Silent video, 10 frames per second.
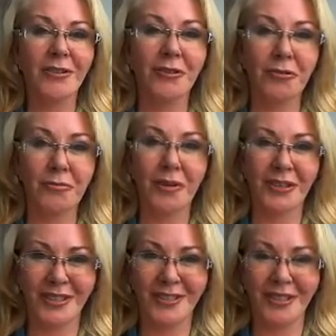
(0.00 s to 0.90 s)
you
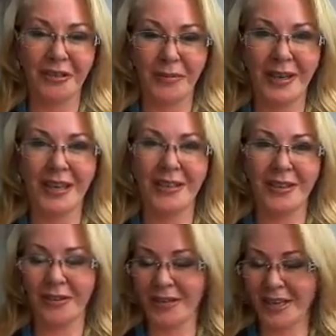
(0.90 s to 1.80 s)
want it to be.
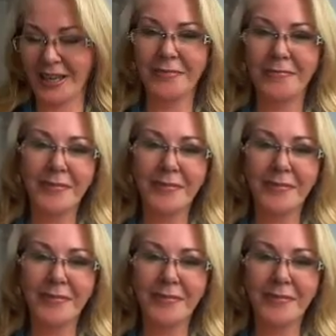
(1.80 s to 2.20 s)
Okay.